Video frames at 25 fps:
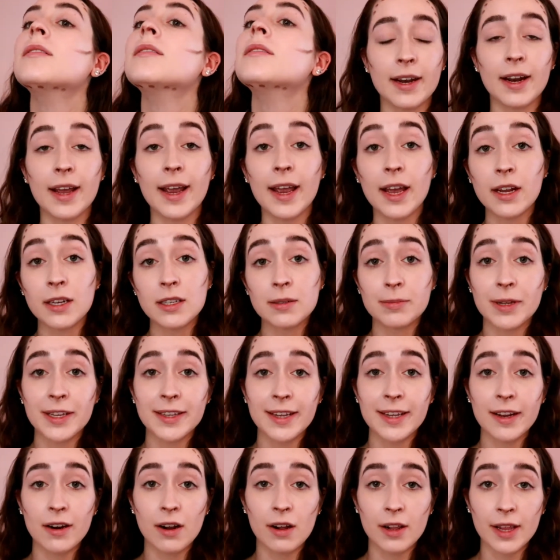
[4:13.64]
And to blend
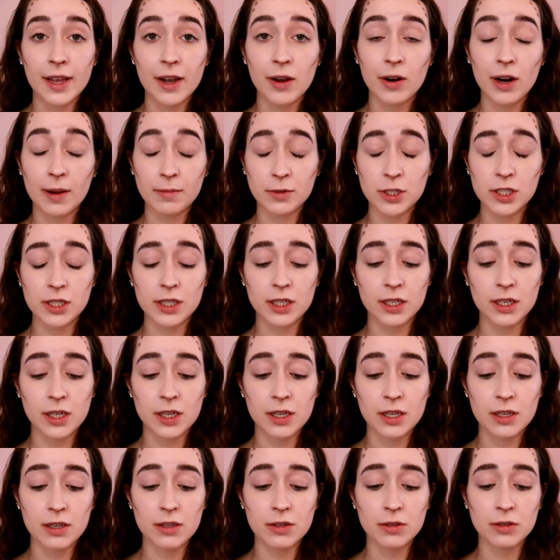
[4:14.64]
that all out, I'm just going to
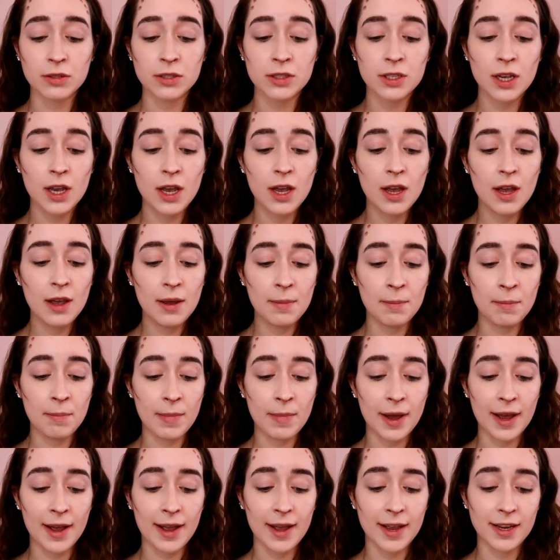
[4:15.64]
use
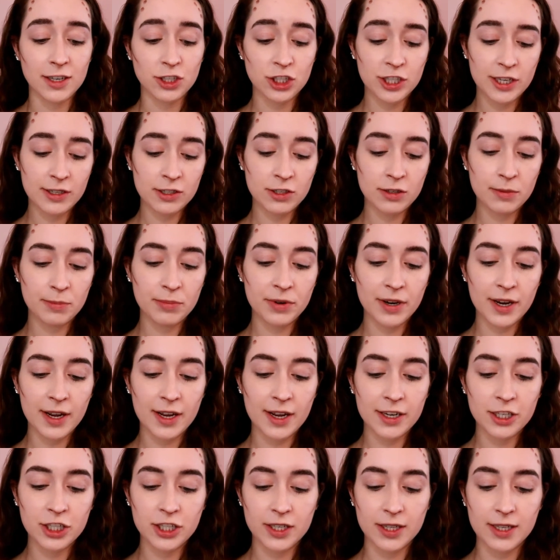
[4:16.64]
my chisel
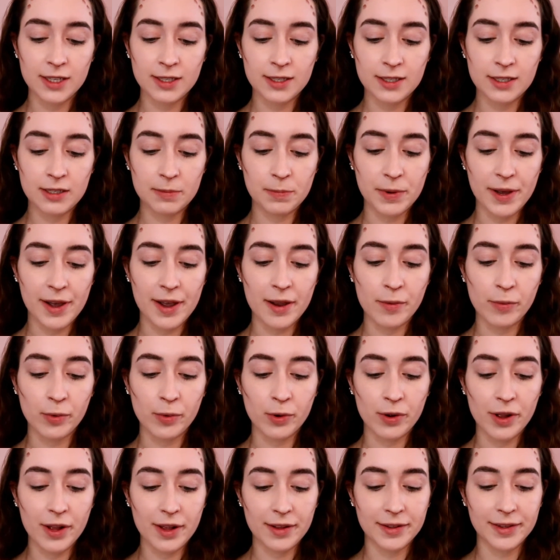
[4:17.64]
brush. This is by
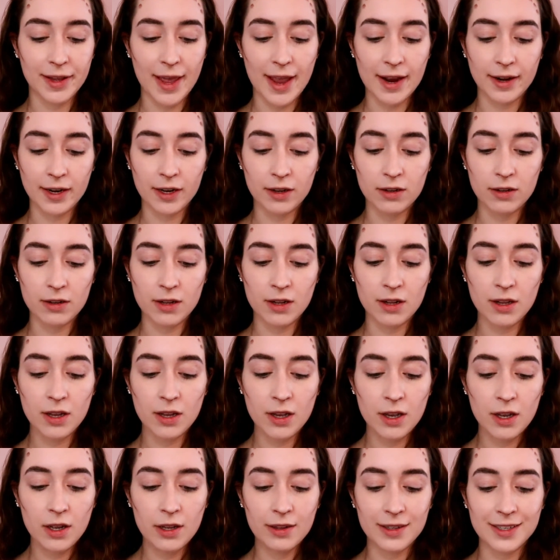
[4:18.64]
Royal & Langnickel.
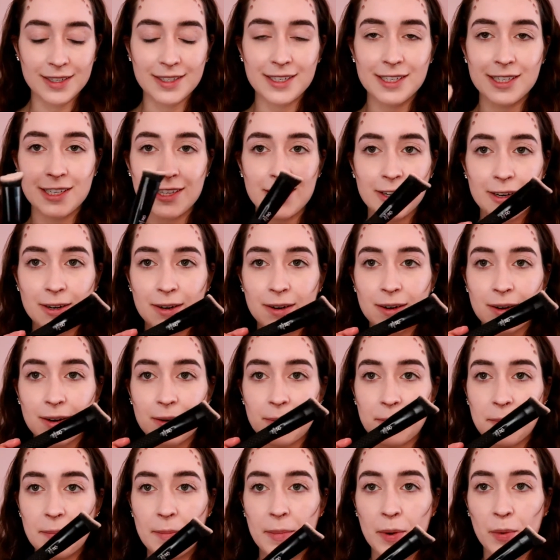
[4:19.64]
This is their
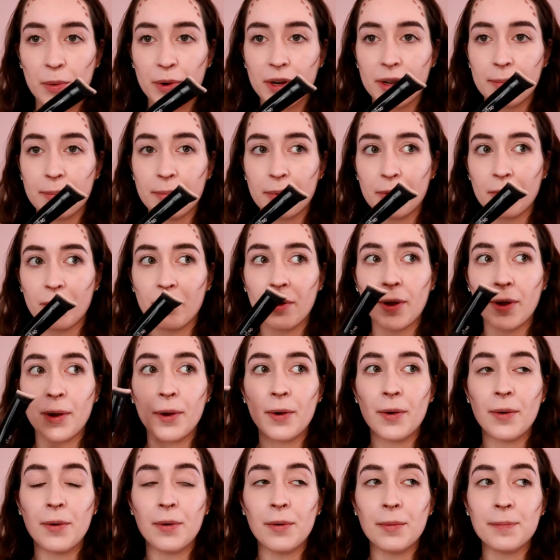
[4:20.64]
Moda
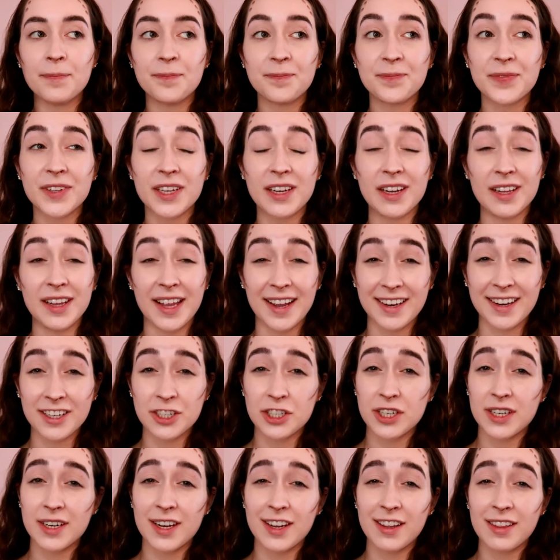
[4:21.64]
Pro
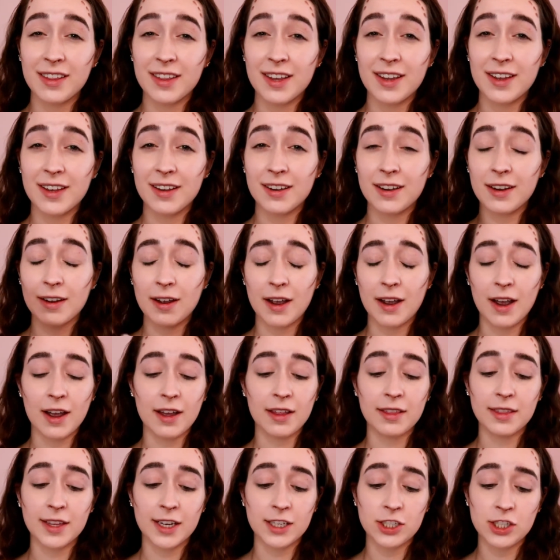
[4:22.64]
collection, I think.
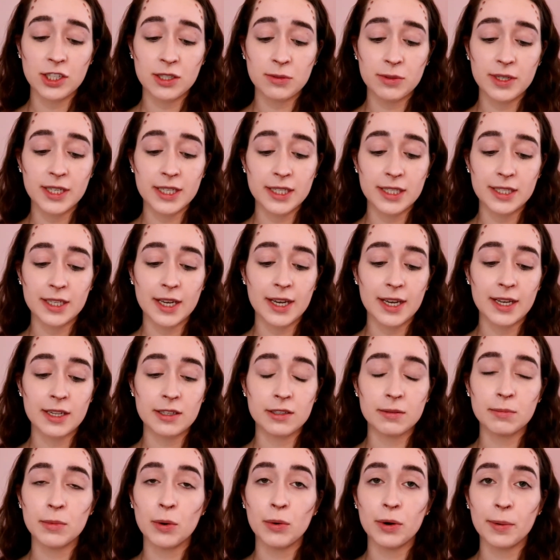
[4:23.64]
That's just what it
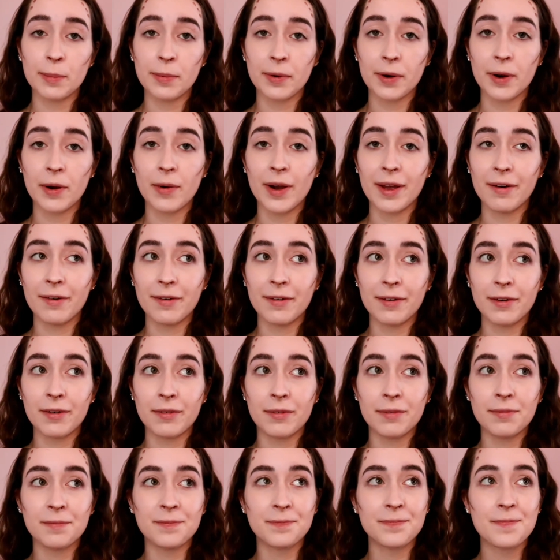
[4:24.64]
says, Moda Pro. I don't
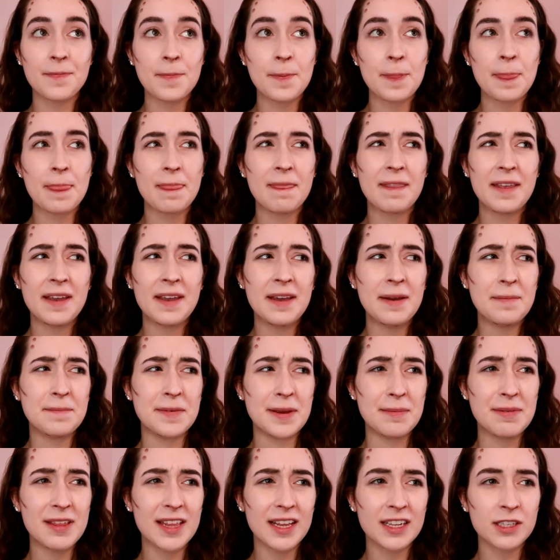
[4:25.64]
know.
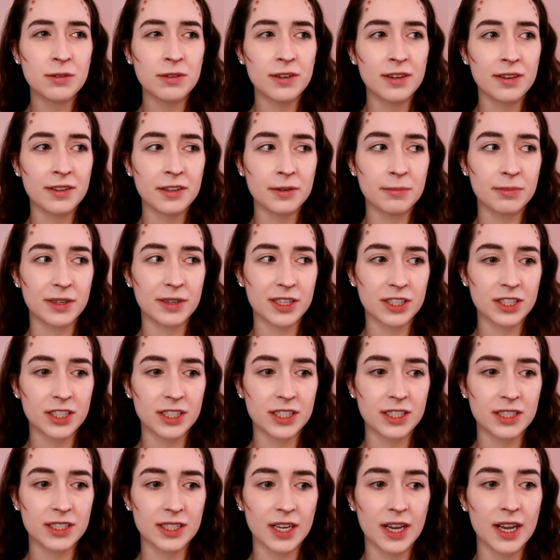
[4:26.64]
Maybe that's what all their
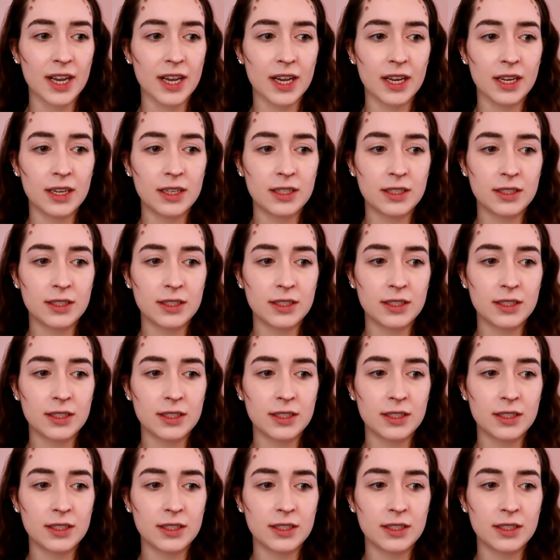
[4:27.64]
brushes say.